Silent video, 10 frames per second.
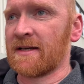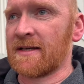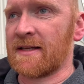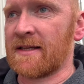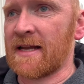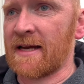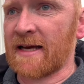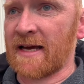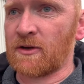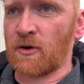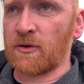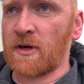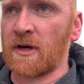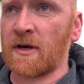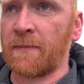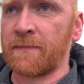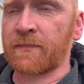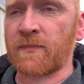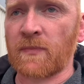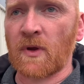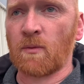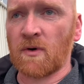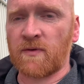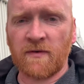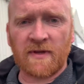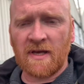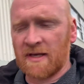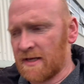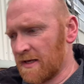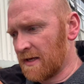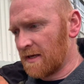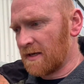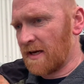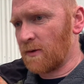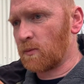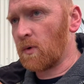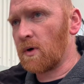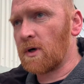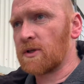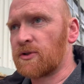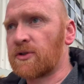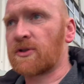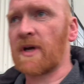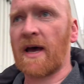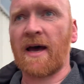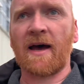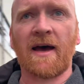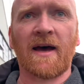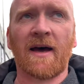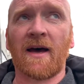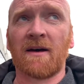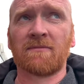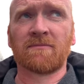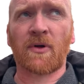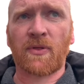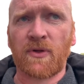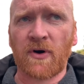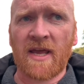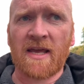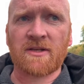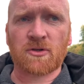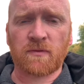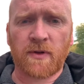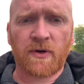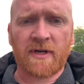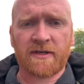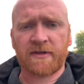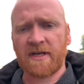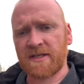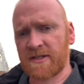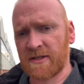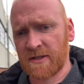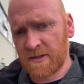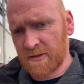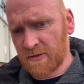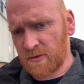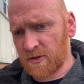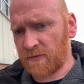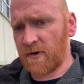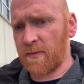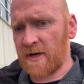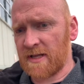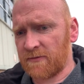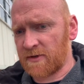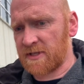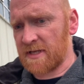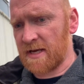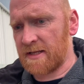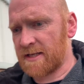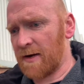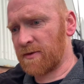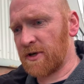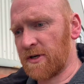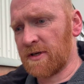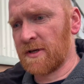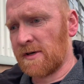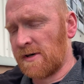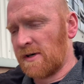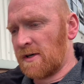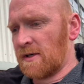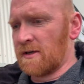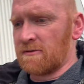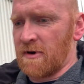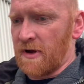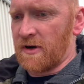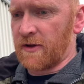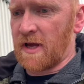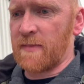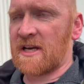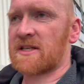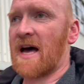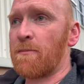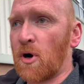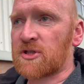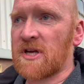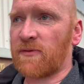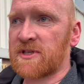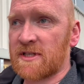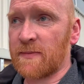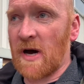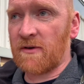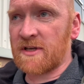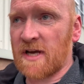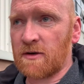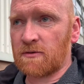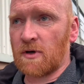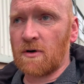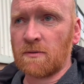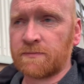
The night I done the 150, it was 30, just over 30 degrees. So there's a fair bit of difference in the temperature. Whether or not that makes that much difference in the batteries, I don't know.